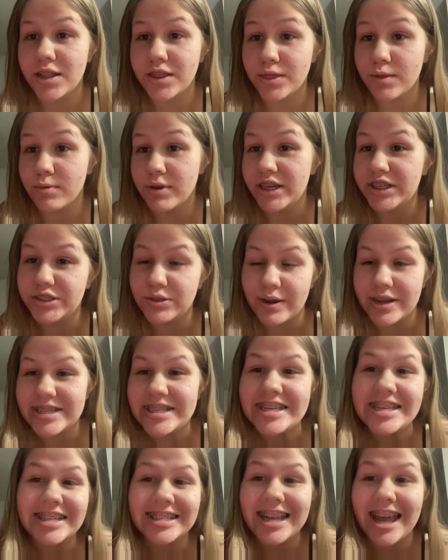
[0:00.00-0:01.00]
three
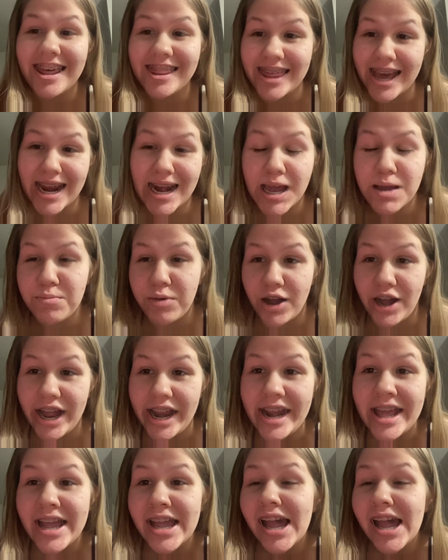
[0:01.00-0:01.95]
dresses that I bought.